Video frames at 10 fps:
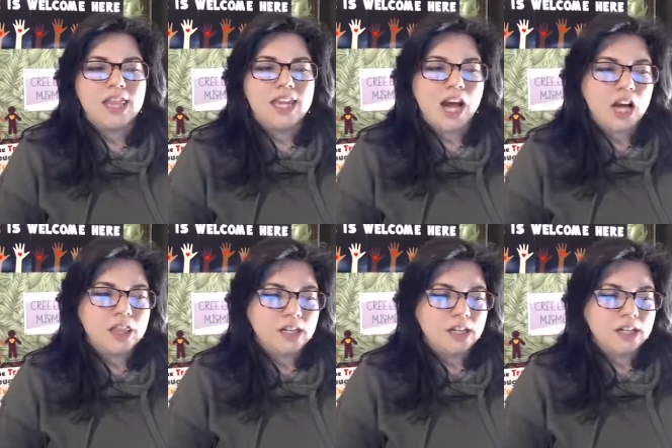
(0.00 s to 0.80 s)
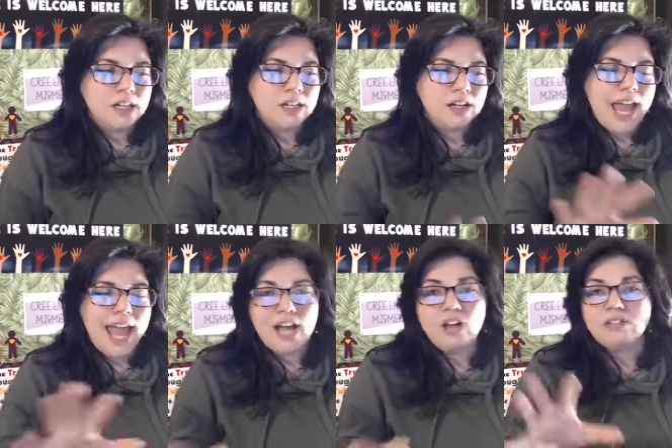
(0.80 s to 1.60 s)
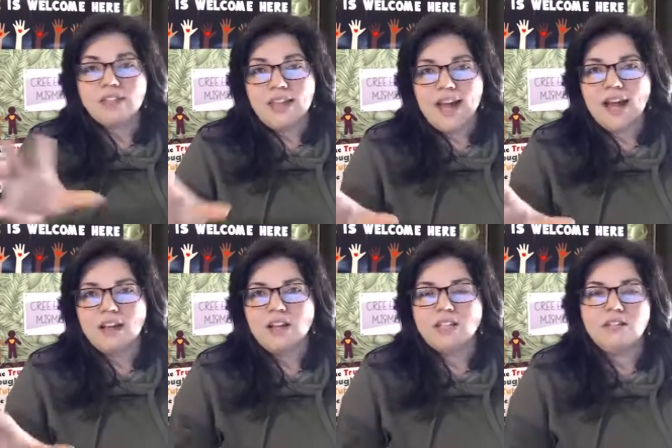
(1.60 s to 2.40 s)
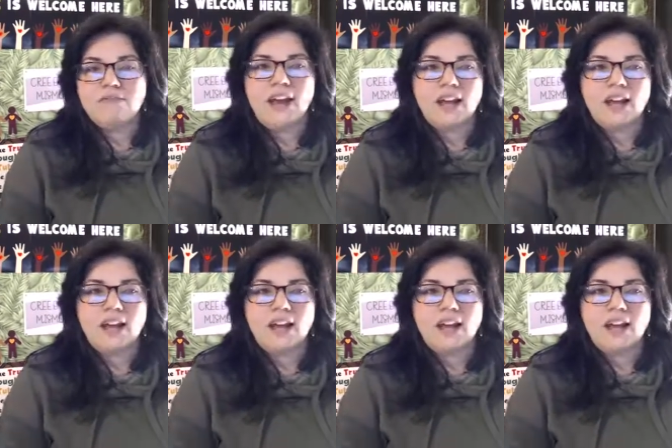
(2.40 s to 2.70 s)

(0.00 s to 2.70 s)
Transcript: The other angle to that is the